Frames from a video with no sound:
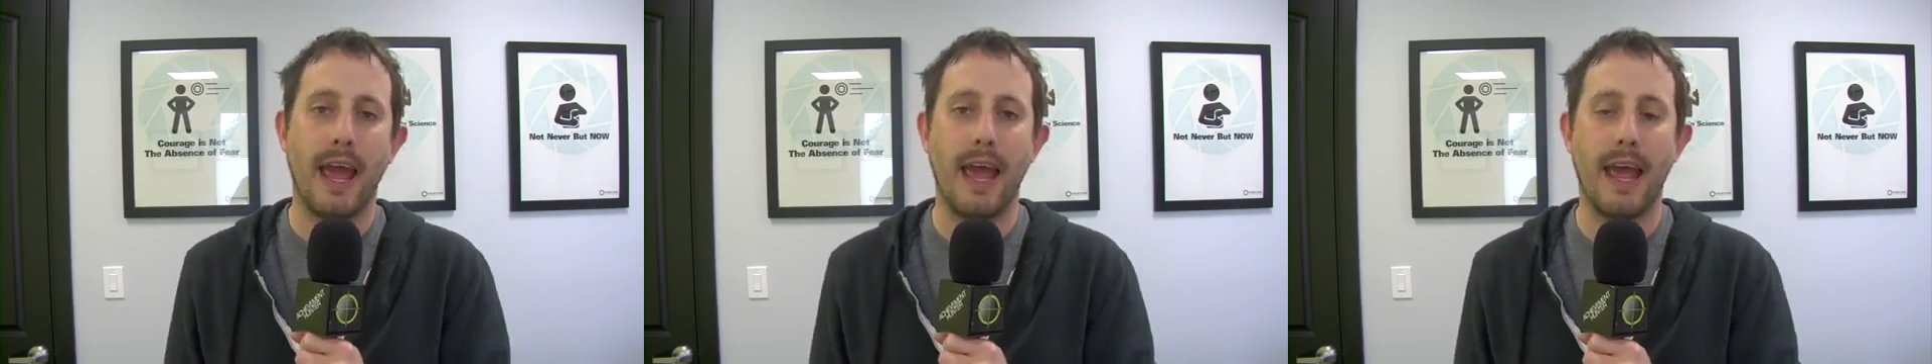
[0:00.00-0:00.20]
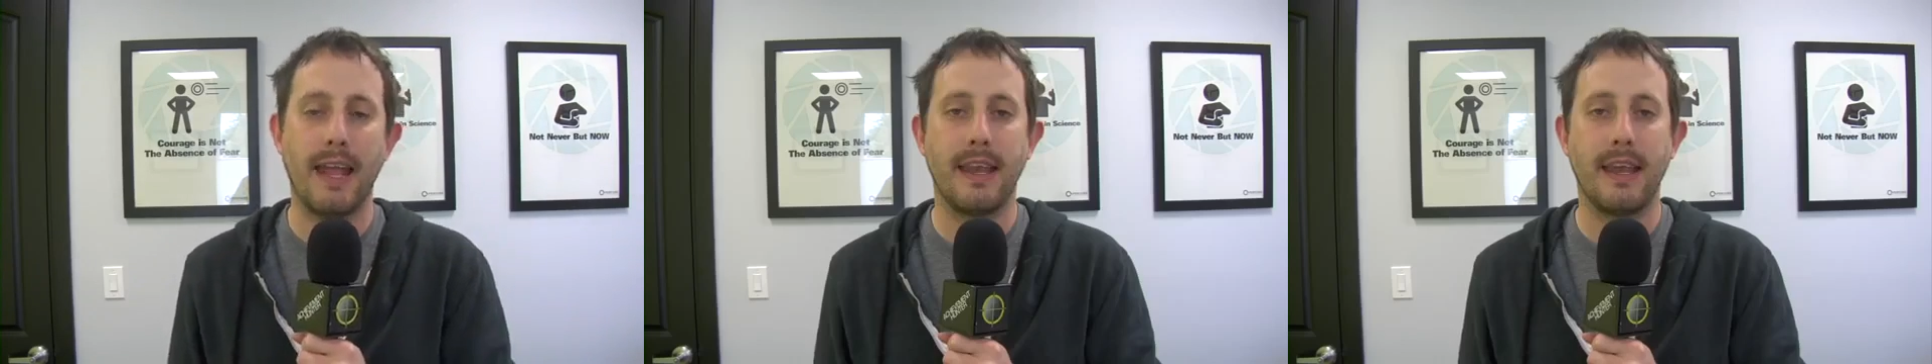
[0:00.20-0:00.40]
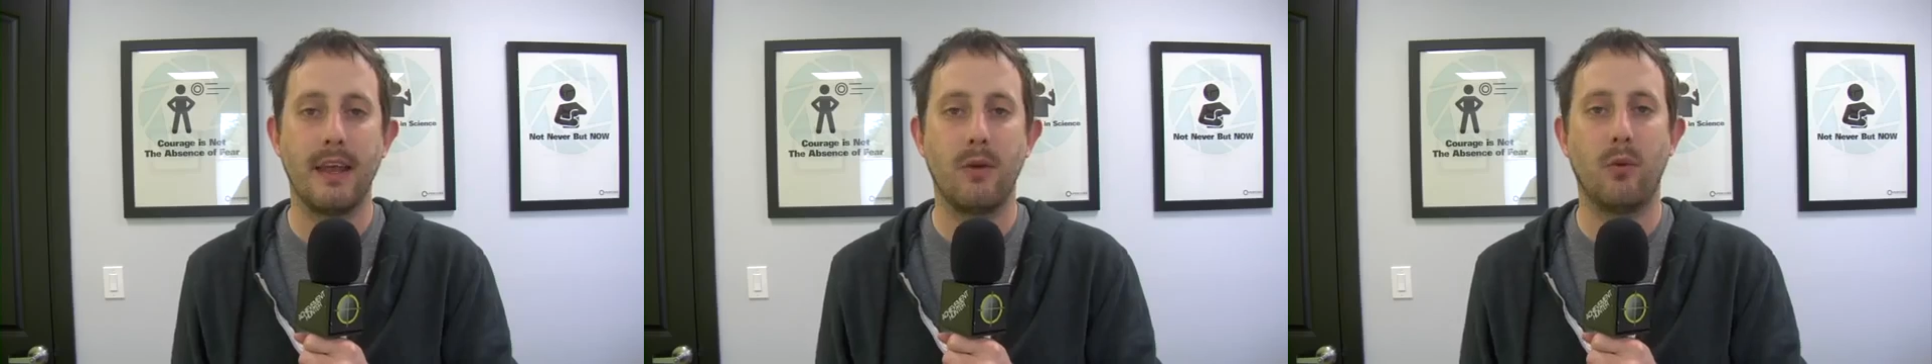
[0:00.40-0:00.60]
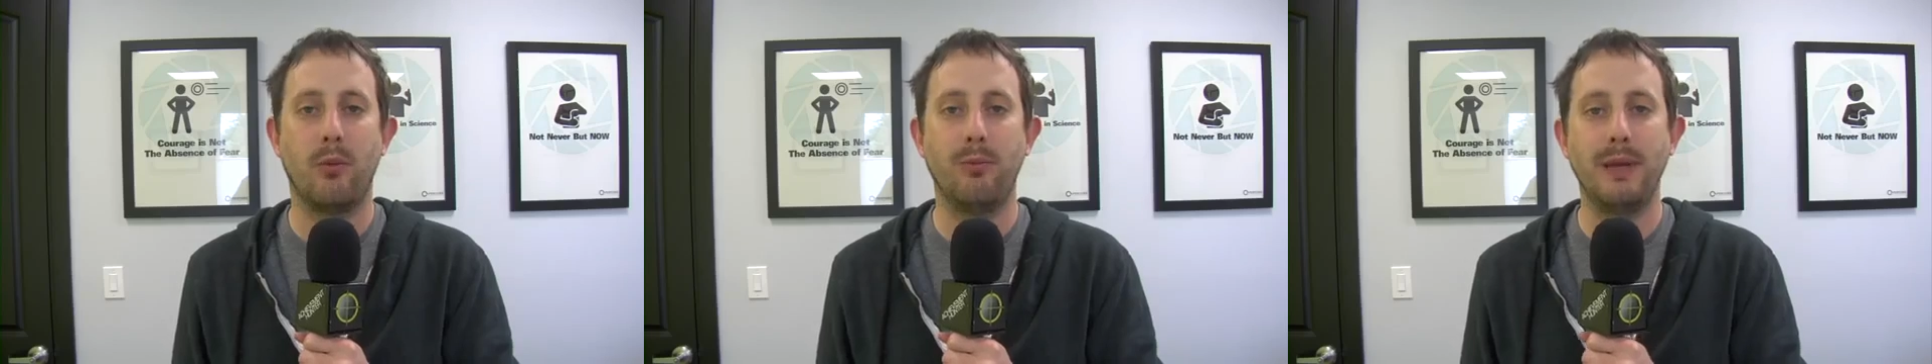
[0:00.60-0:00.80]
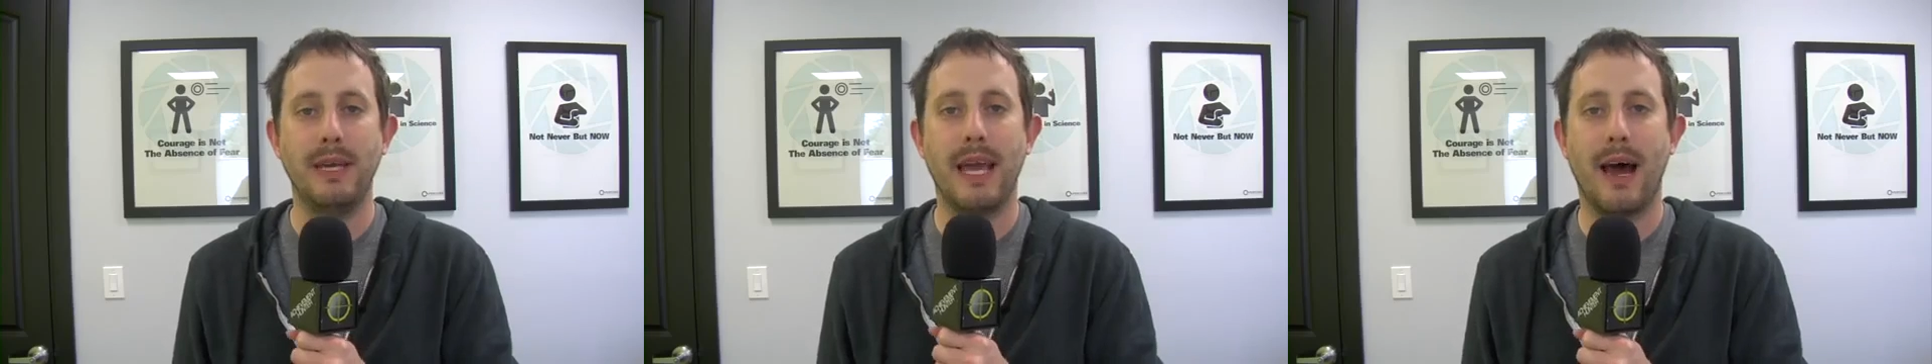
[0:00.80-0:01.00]
And it
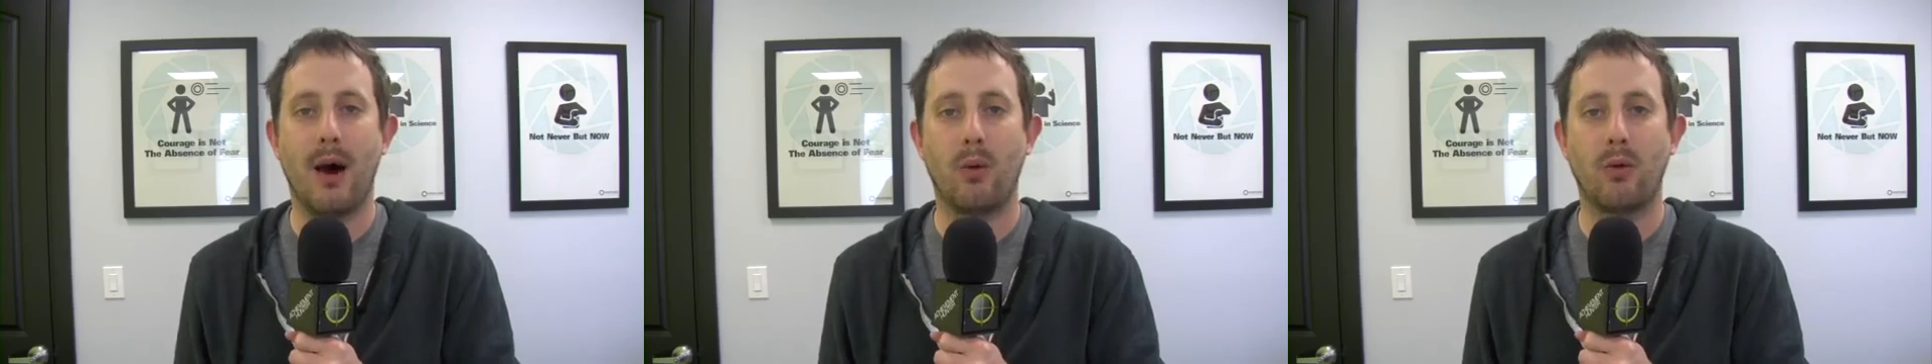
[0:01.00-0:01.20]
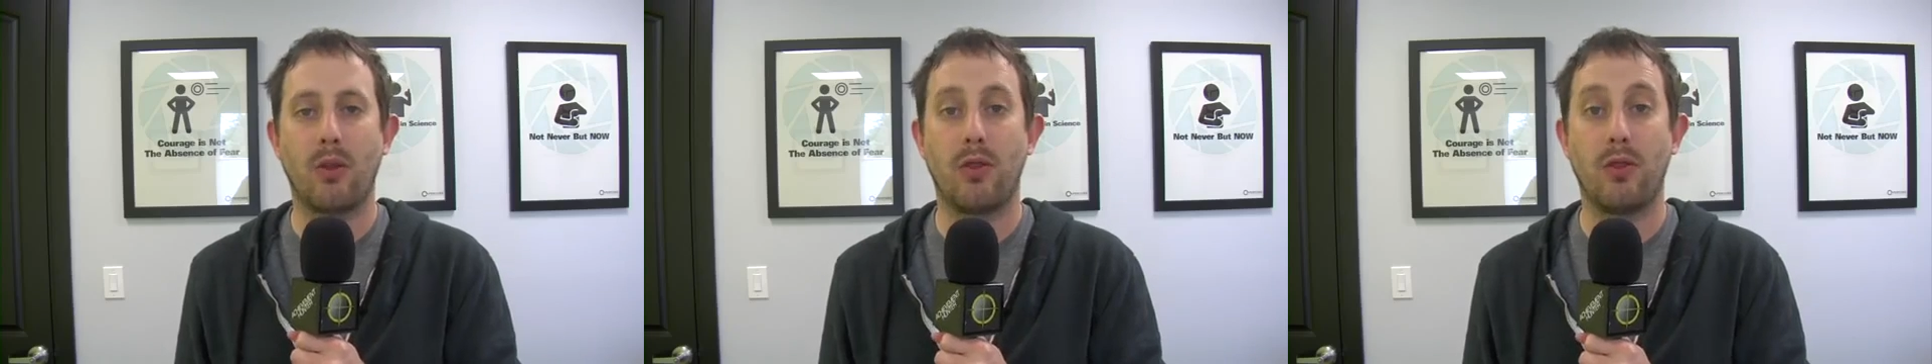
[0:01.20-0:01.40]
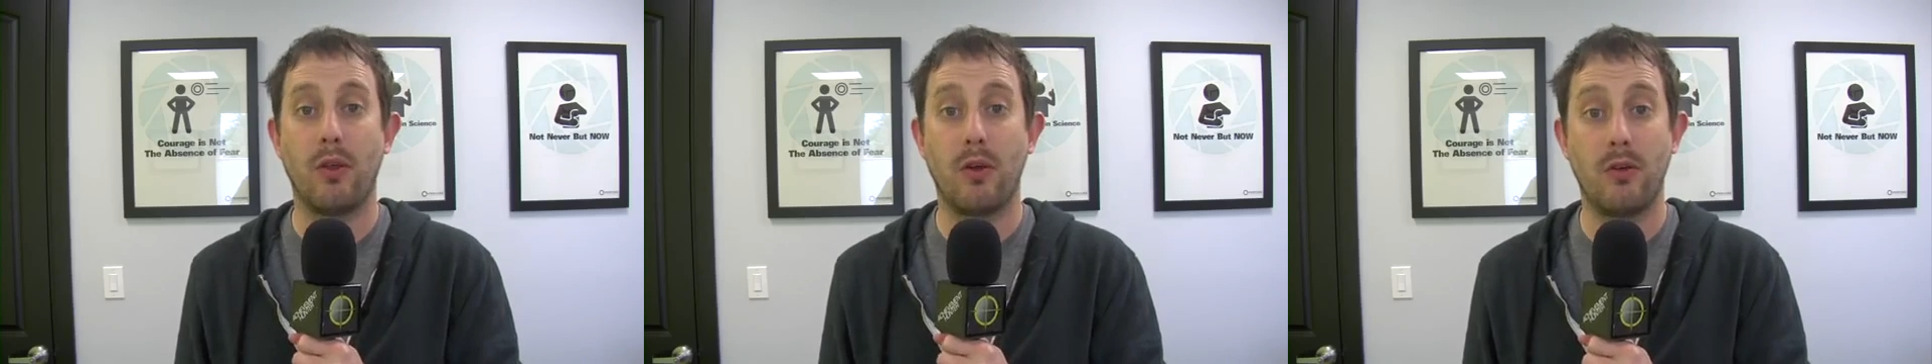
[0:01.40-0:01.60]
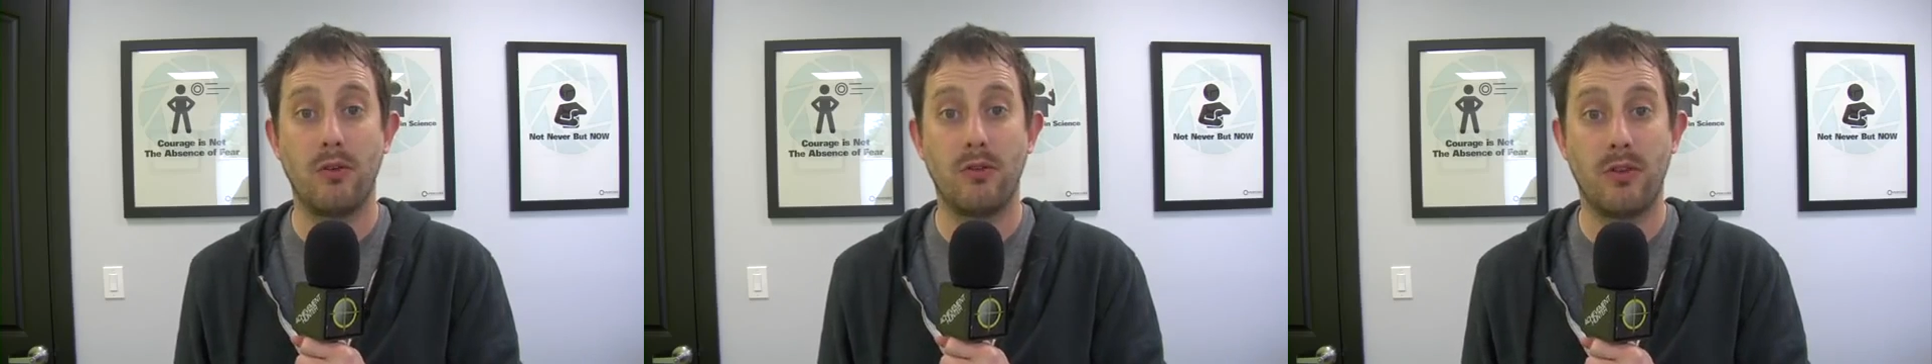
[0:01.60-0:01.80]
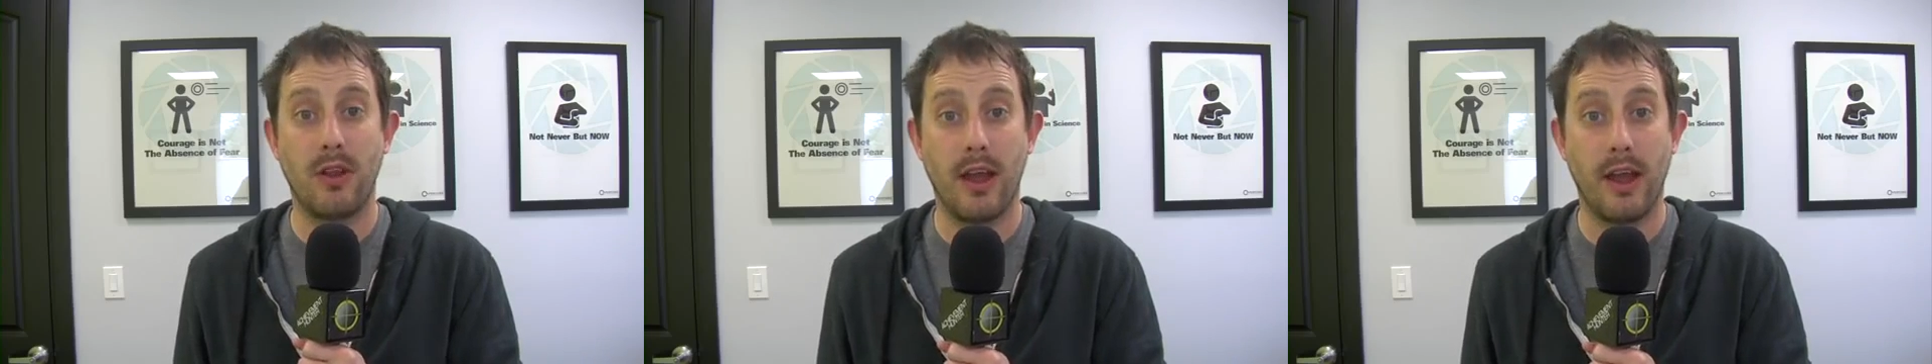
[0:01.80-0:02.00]
will be out
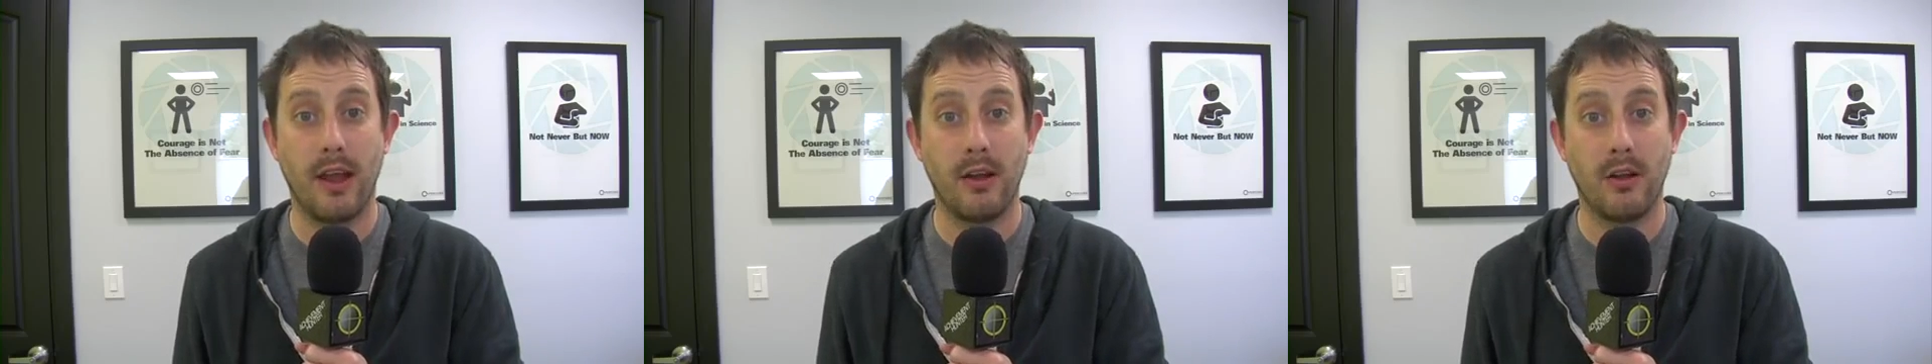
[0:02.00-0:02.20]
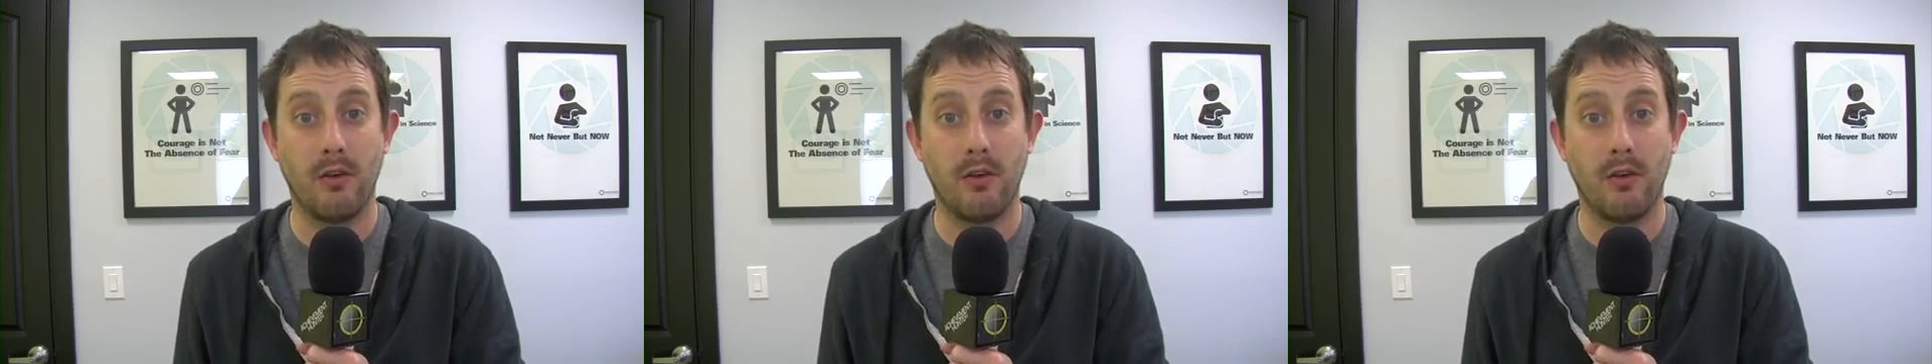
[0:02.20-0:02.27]
Thursday,